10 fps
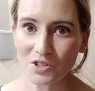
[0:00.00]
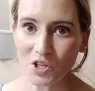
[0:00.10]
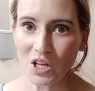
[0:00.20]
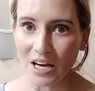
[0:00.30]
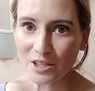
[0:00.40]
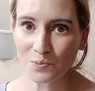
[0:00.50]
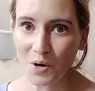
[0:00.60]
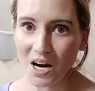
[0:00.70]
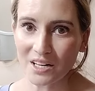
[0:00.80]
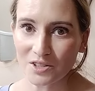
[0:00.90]
The less
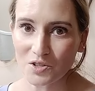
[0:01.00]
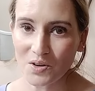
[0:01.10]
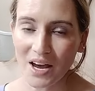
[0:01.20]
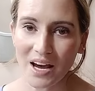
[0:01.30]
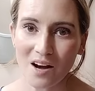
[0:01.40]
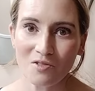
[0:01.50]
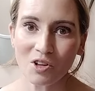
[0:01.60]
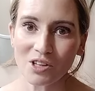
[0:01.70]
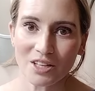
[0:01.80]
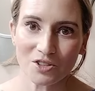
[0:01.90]
products you have, the
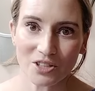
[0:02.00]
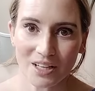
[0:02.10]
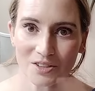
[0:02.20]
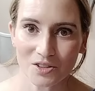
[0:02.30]
less chance